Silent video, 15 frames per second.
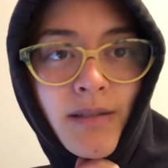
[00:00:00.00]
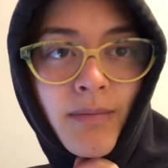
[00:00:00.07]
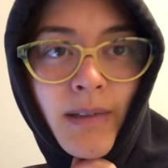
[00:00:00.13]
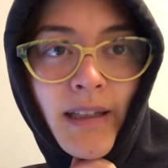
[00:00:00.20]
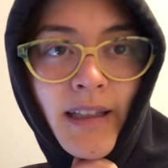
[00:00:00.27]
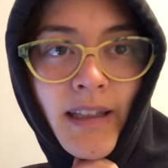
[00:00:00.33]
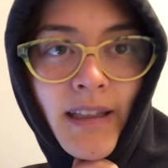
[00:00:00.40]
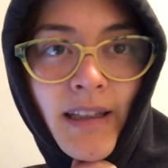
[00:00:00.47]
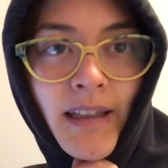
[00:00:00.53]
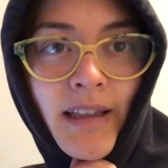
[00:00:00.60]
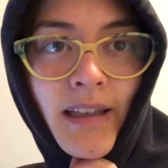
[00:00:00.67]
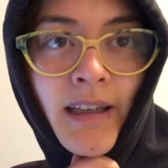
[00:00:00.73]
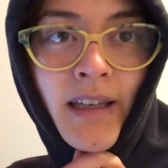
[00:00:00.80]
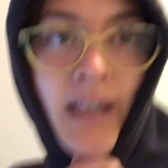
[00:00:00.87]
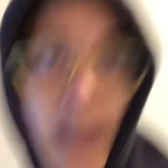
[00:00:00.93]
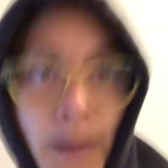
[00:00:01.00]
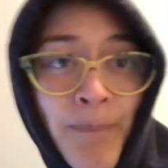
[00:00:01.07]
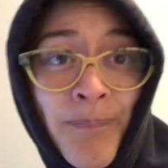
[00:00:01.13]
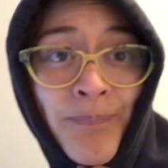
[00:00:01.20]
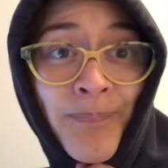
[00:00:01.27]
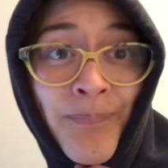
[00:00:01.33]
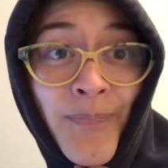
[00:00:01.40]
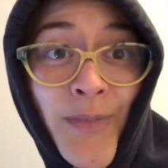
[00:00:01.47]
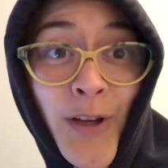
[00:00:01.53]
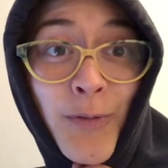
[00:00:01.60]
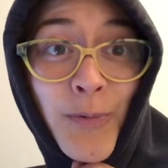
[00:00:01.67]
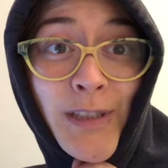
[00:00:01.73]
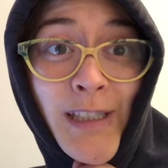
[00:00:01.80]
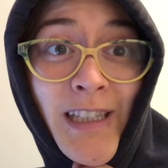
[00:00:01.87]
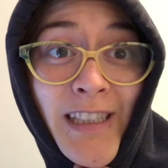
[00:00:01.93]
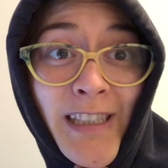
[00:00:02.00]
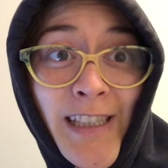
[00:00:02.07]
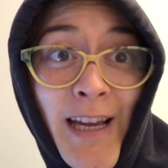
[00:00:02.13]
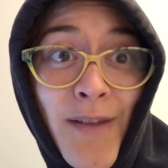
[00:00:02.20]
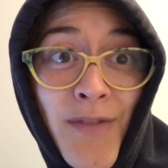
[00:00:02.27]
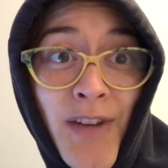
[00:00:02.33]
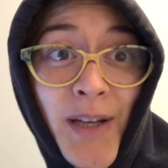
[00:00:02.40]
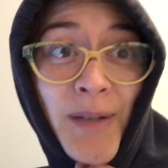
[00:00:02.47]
really what's gonna save you.